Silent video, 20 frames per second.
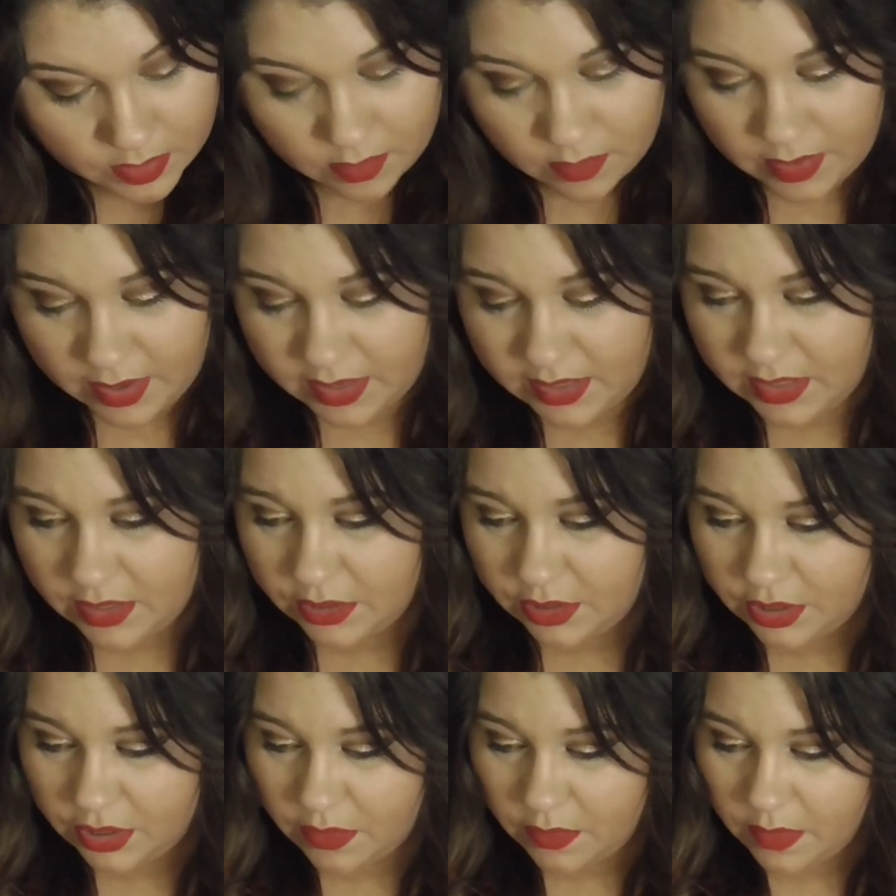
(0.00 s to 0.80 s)
Oh, that
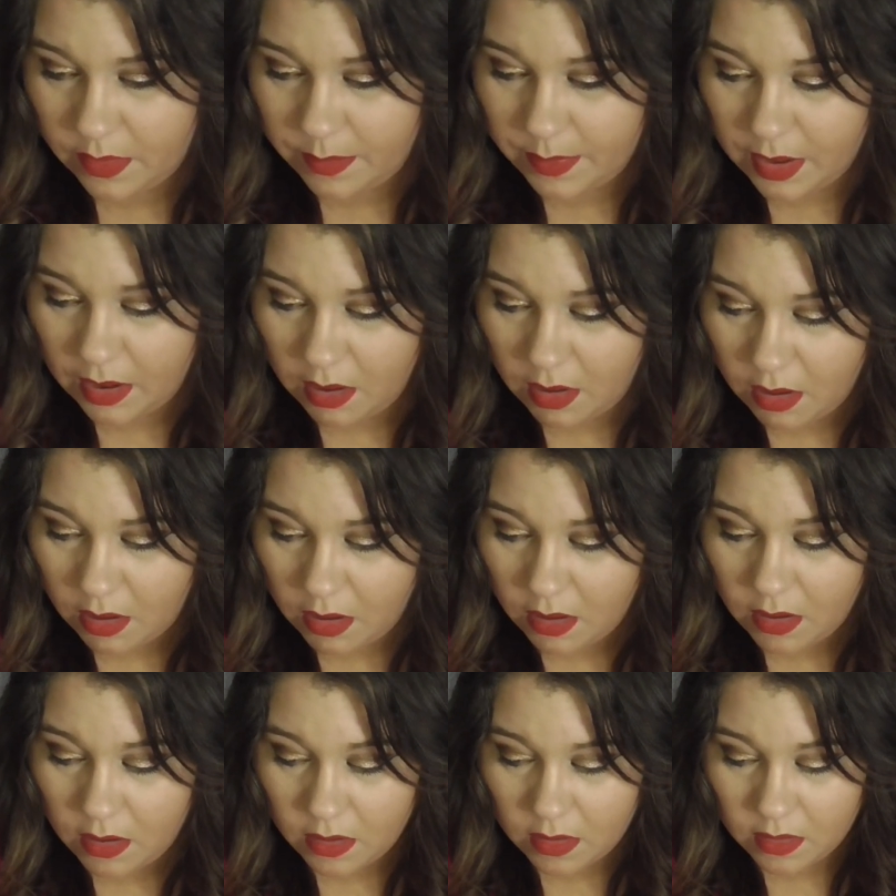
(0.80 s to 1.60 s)
didn't show up at
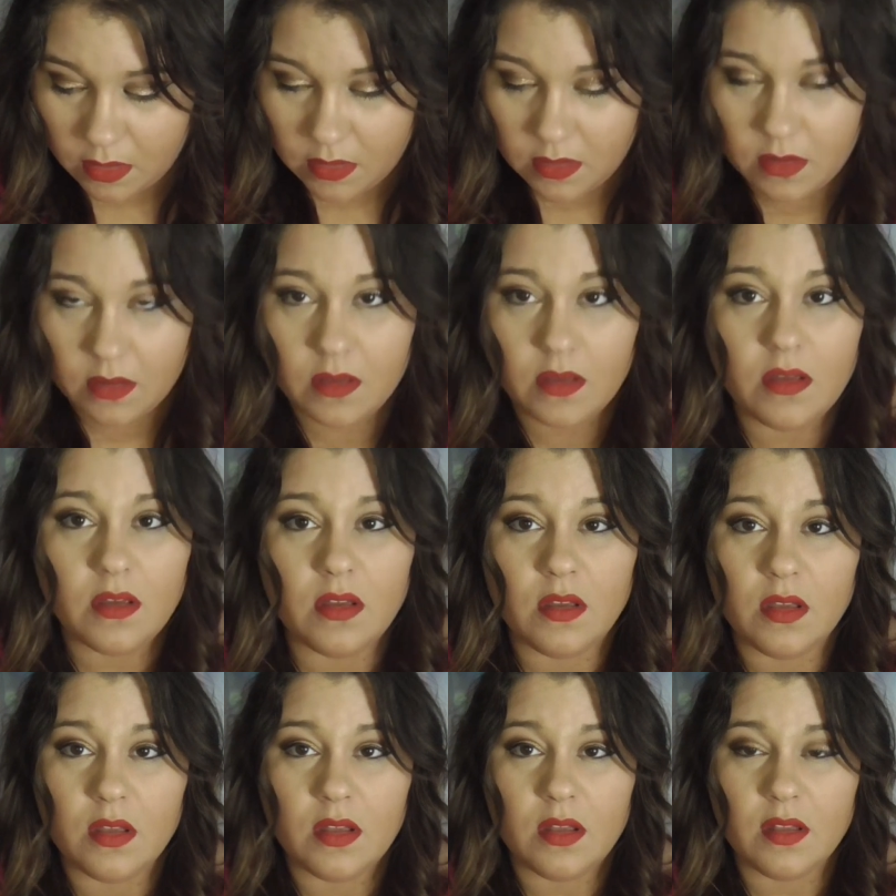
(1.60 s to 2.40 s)
all.
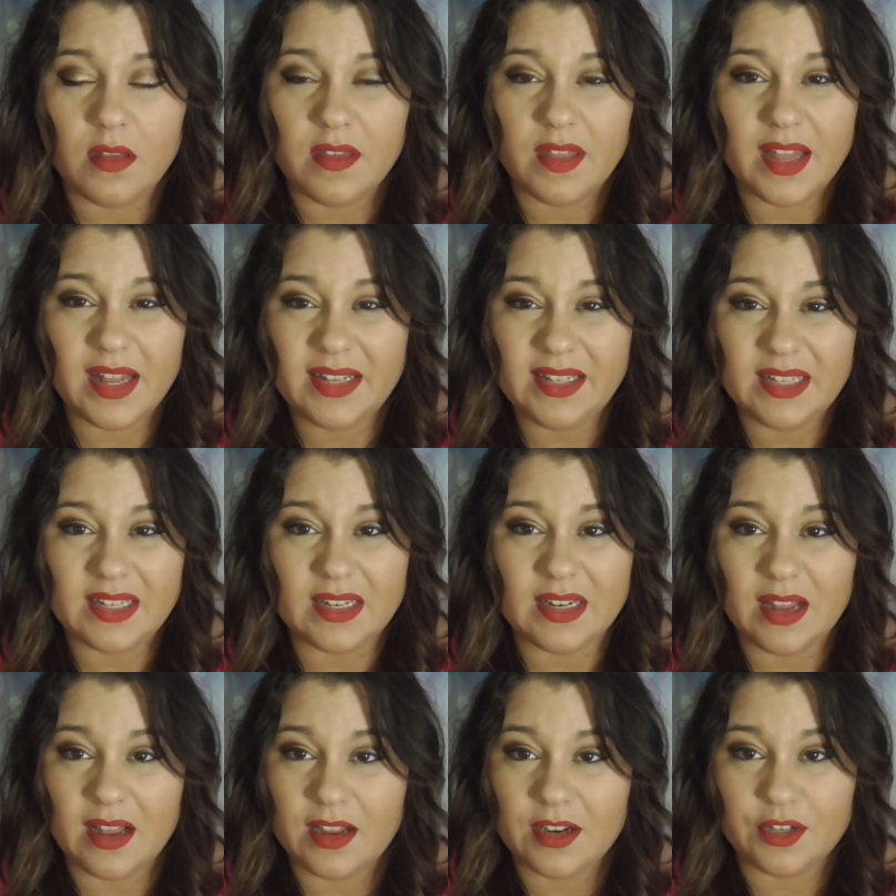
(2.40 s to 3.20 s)
That did
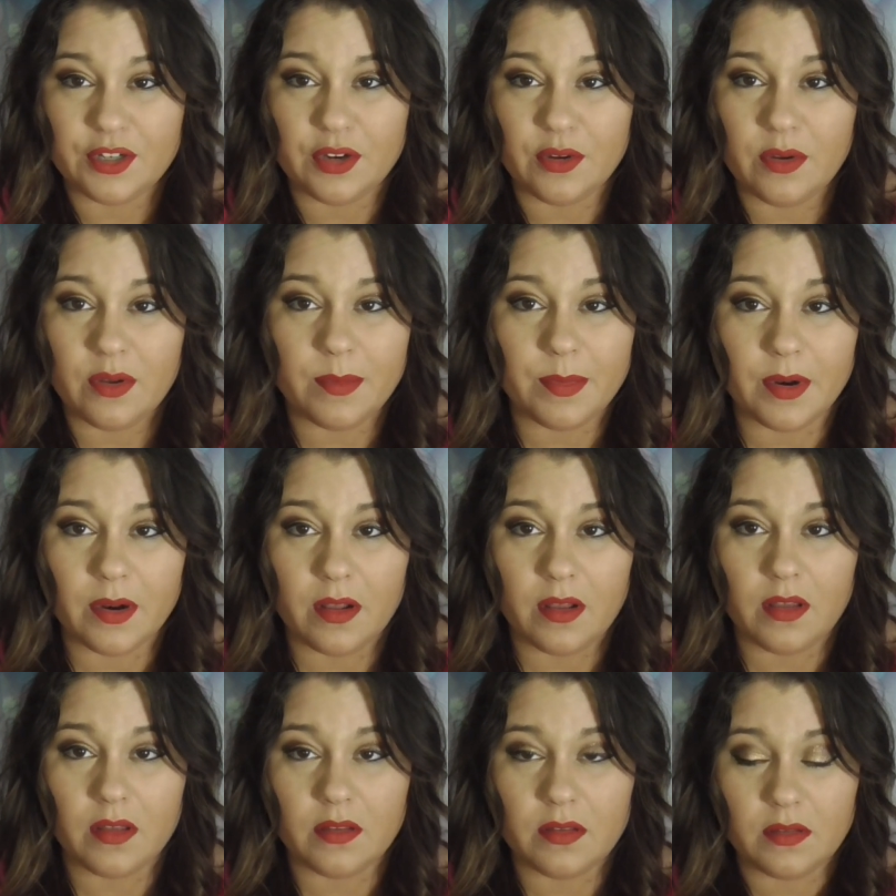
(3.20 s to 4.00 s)
not show up at
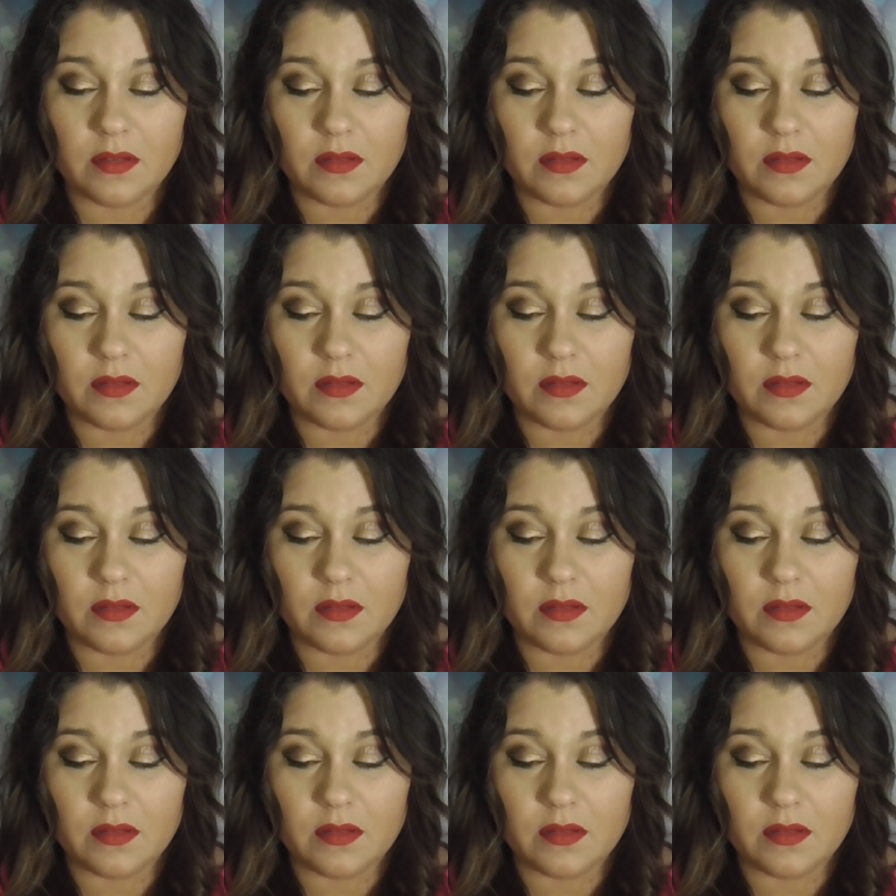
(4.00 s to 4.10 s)
all.